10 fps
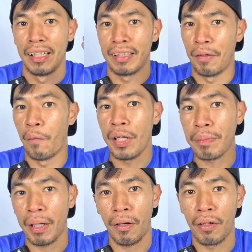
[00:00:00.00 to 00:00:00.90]
the race
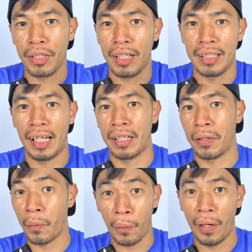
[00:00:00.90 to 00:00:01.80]
pack collection is like
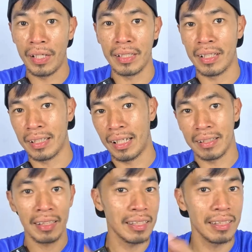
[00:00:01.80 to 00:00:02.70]
crazy. It's like
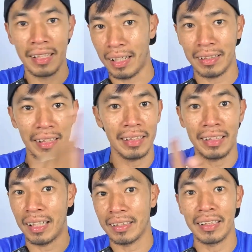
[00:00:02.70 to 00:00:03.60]

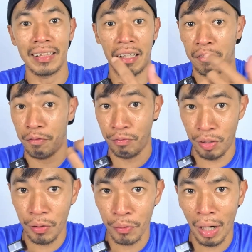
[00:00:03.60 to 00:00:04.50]
zigzag,
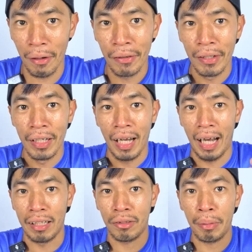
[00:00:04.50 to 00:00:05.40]
few round,
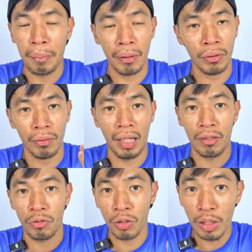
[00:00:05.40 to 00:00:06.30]
and people took
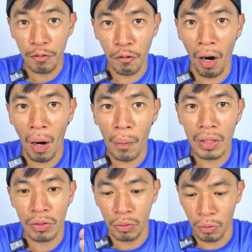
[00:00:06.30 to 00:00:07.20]
like 3-4
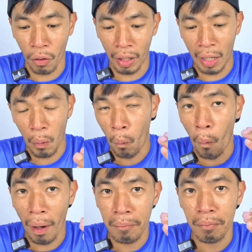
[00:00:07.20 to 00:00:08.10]
hours to collect
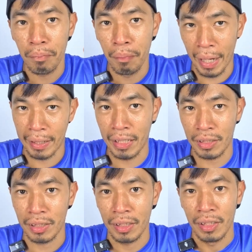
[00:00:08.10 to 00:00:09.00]
one baggage.